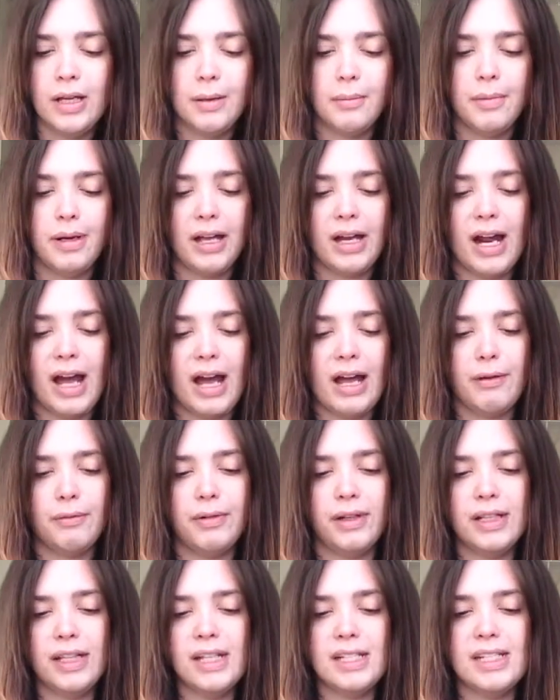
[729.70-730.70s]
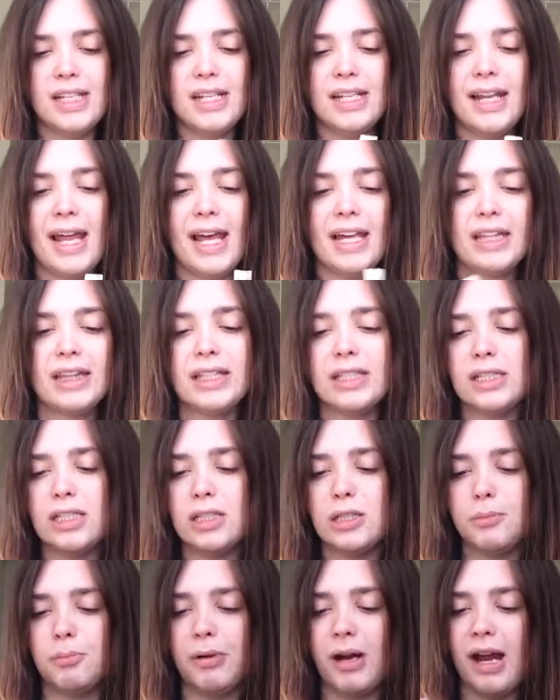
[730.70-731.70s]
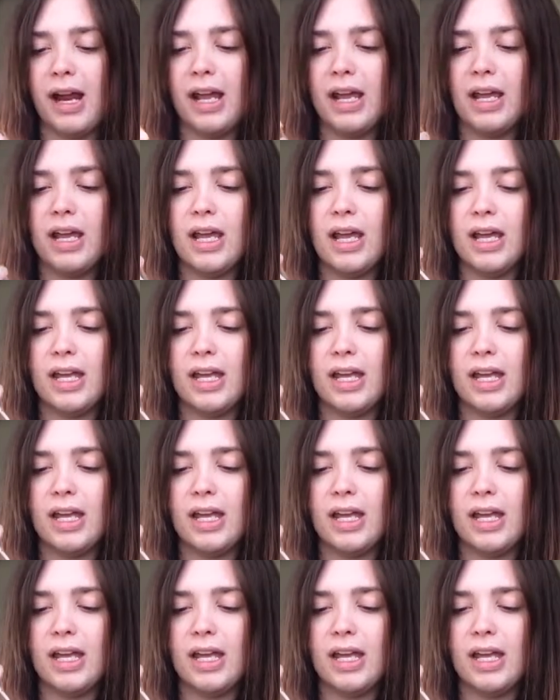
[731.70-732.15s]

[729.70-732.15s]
But I really did like this spray.